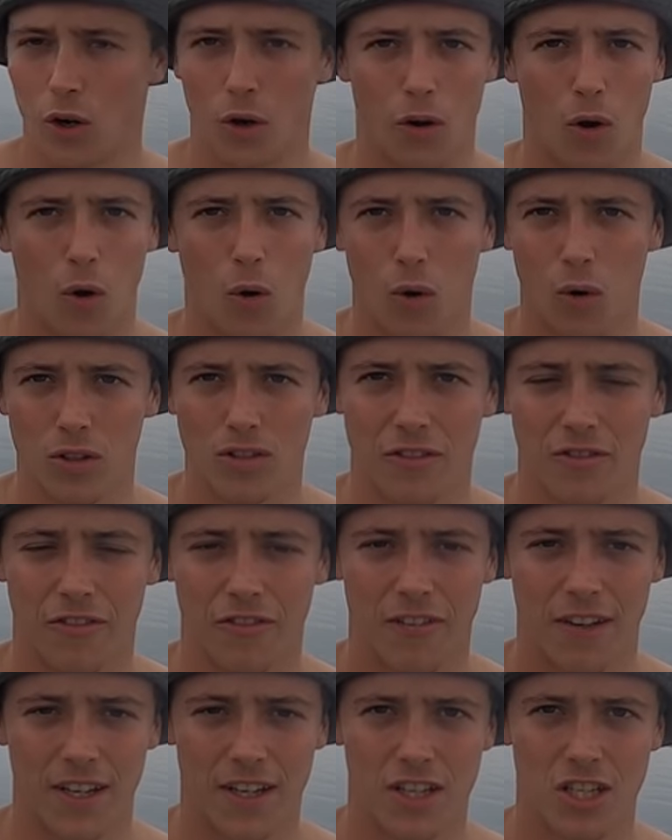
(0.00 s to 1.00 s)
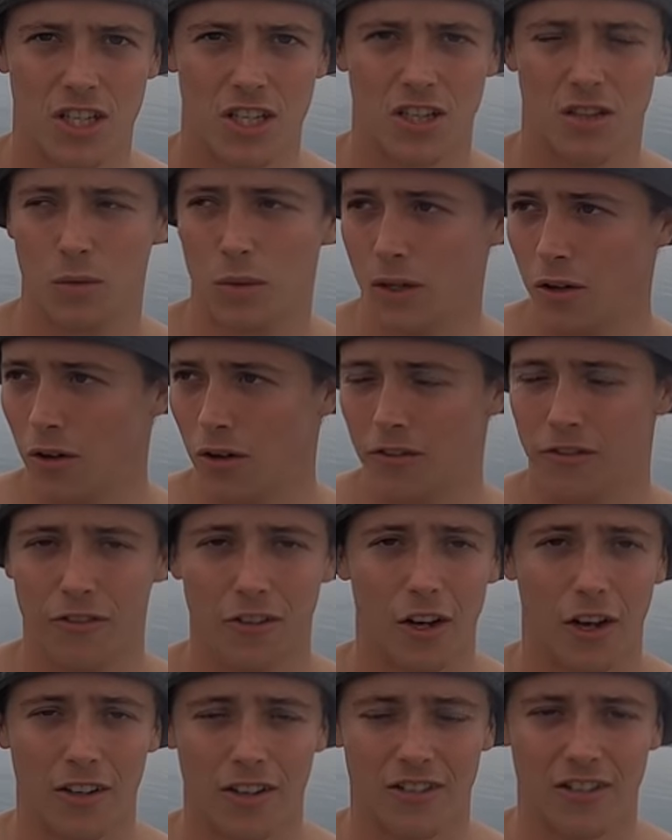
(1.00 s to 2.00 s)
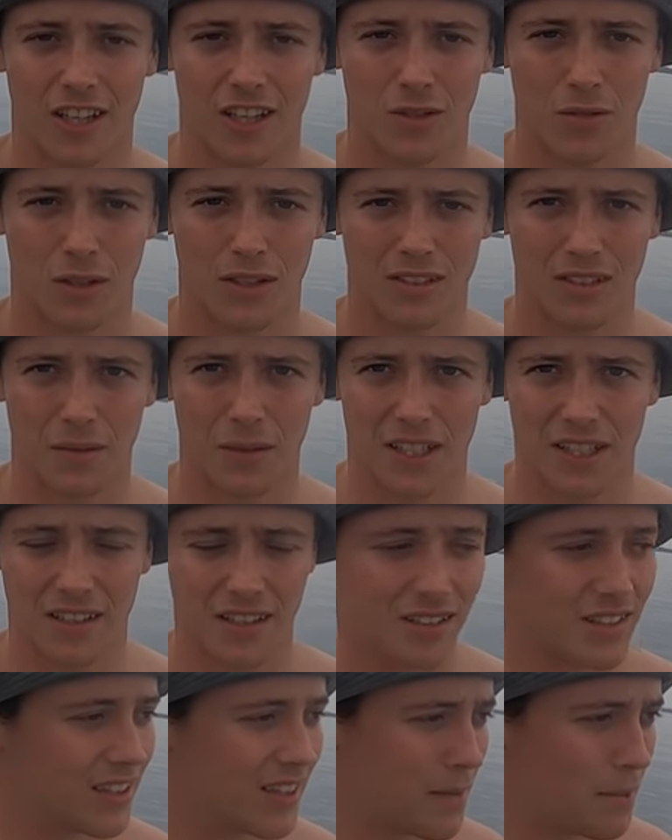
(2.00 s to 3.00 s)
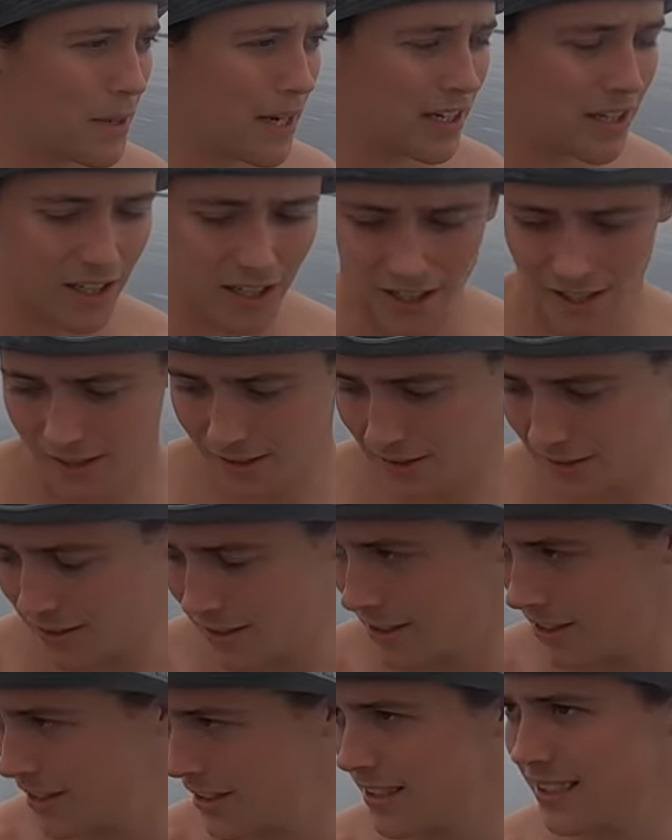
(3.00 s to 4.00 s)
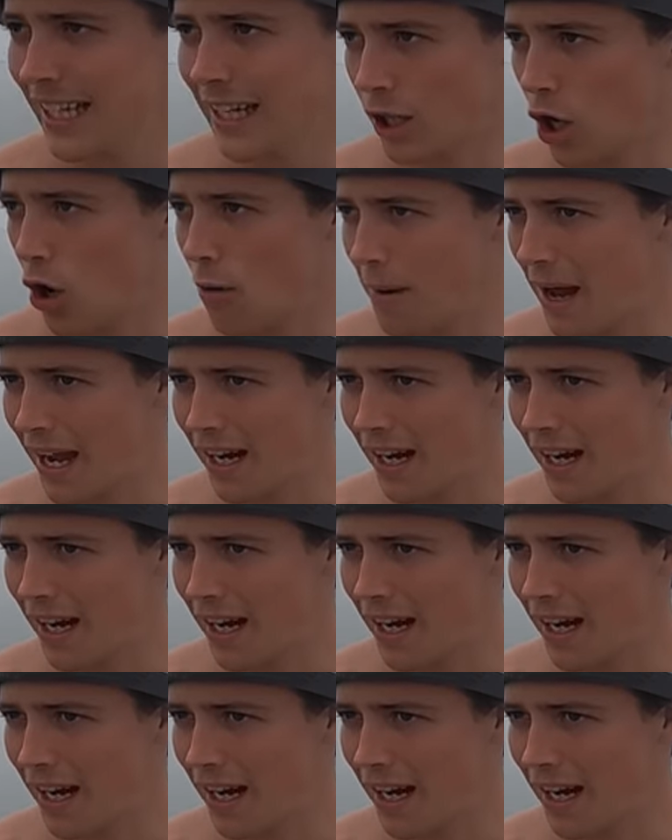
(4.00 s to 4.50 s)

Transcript: caught an awesome fish. We caught a few undersized ones that we got to let back go. Let go